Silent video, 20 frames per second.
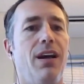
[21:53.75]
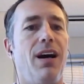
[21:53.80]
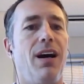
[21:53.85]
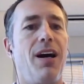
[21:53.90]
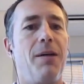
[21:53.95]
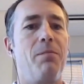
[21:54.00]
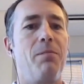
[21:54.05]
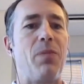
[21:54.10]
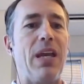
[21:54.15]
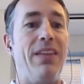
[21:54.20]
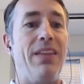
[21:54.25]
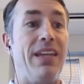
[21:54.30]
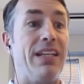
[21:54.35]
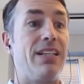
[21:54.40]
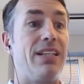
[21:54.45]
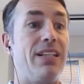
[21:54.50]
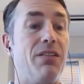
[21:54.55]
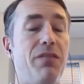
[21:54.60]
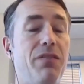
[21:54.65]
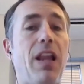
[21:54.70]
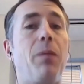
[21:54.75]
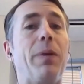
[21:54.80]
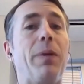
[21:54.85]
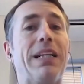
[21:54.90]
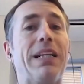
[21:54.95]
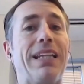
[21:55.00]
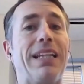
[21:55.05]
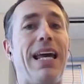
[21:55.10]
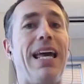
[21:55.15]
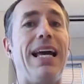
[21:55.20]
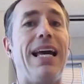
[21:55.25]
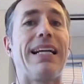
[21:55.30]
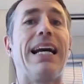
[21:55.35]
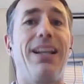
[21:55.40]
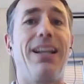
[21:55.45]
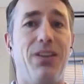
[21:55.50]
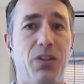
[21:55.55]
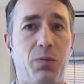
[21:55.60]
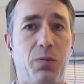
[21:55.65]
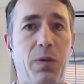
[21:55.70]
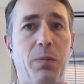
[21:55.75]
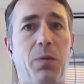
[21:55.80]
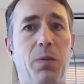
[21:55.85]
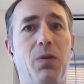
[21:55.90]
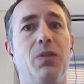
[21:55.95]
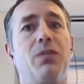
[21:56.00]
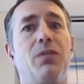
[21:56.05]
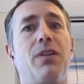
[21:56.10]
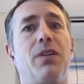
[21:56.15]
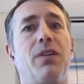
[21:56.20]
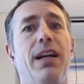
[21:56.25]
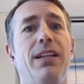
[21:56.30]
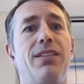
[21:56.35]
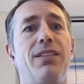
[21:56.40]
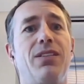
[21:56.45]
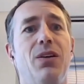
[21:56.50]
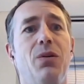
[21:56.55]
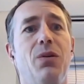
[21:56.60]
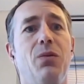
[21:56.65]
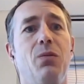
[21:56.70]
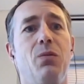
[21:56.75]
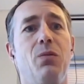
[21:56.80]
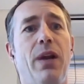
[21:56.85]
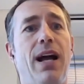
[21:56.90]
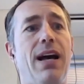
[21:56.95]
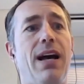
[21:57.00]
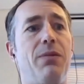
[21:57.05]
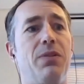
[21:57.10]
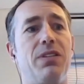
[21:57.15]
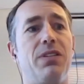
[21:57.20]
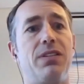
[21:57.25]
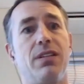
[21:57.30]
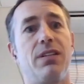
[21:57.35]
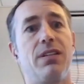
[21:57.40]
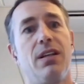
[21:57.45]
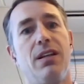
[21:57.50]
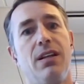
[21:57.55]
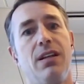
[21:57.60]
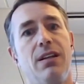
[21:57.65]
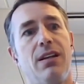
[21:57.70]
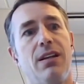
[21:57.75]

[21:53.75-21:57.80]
and then developing the heck out of those people, right? So when I was